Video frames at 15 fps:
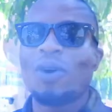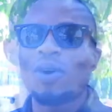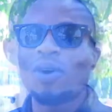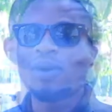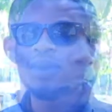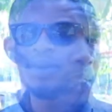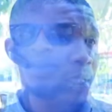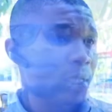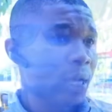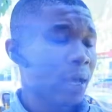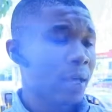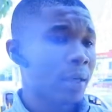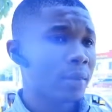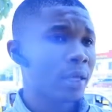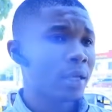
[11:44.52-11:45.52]

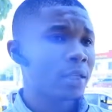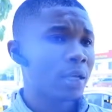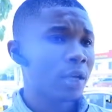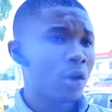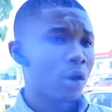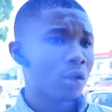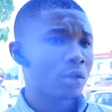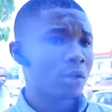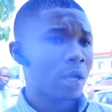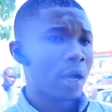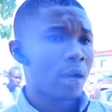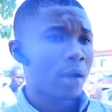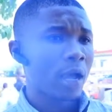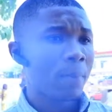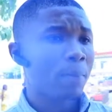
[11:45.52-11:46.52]
I think the
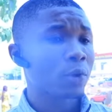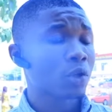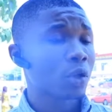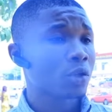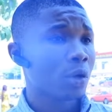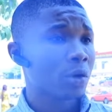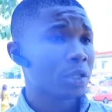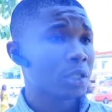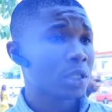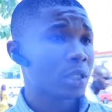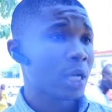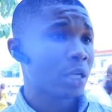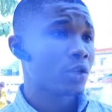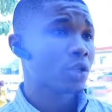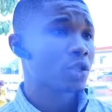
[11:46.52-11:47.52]
airport authorities
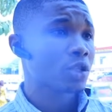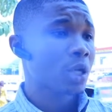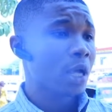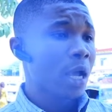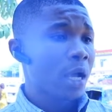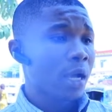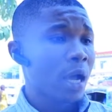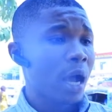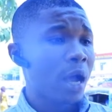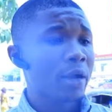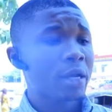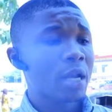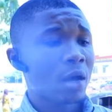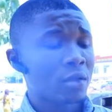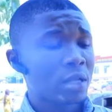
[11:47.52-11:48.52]
are just
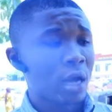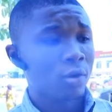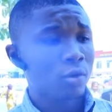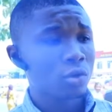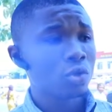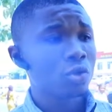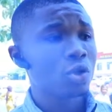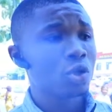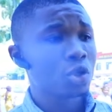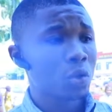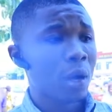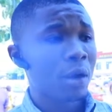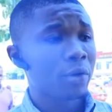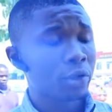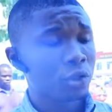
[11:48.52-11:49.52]
carrying out their
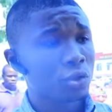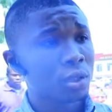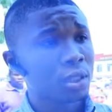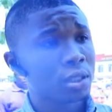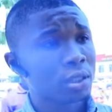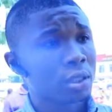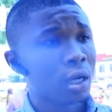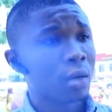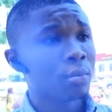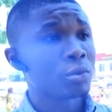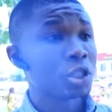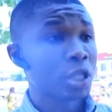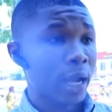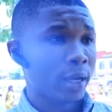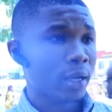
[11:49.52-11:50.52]
usual routine
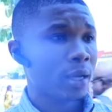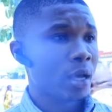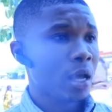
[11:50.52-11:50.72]
check.